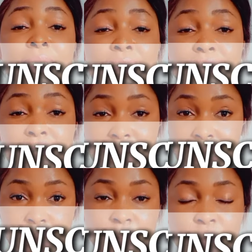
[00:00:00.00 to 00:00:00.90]
sixth
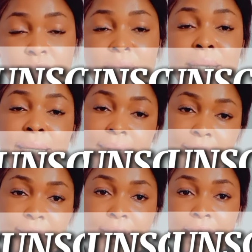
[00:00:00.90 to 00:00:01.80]
step today
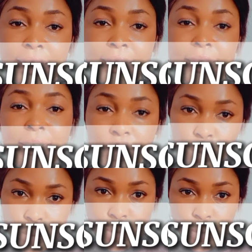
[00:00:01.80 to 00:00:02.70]
is the
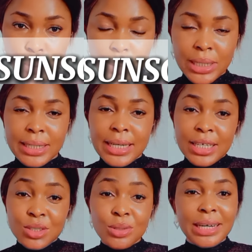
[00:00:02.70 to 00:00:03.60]
sunscreen.
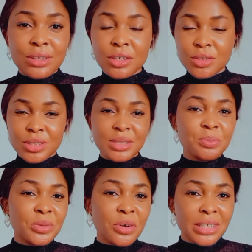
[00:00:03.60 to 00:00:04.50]
You cannot use
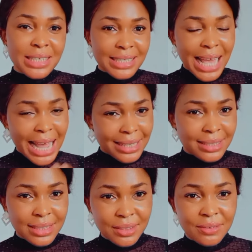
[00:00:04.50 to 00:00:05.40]
all these
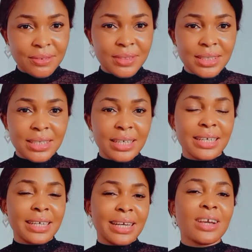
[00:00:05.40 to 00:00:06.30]
actives
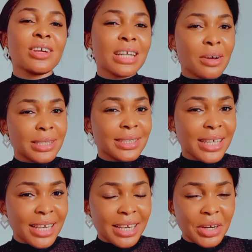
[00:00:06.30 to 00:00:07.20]
in our
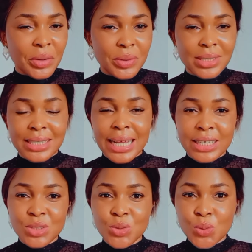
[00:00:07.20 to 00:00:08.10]
skincare routine
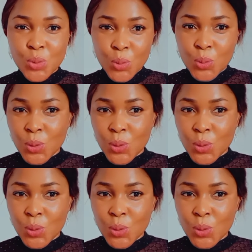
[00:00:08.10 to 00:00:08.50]
and